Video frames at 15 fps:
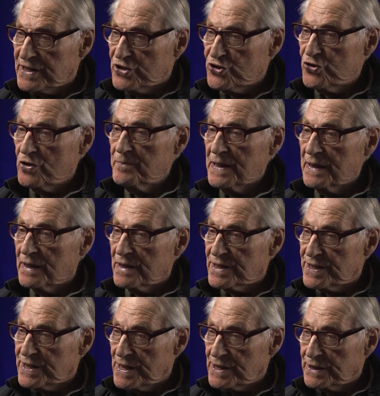should be
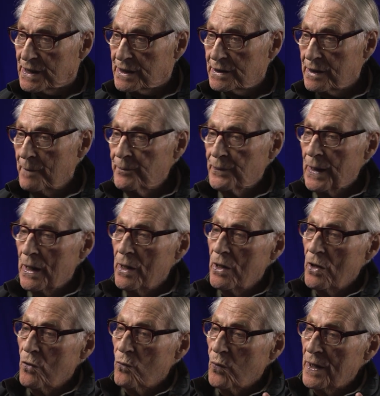consistent
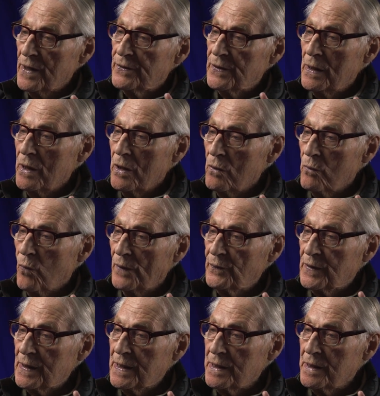with
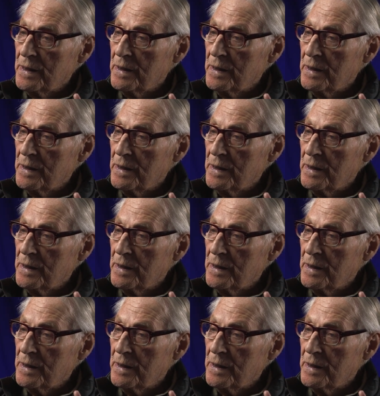what the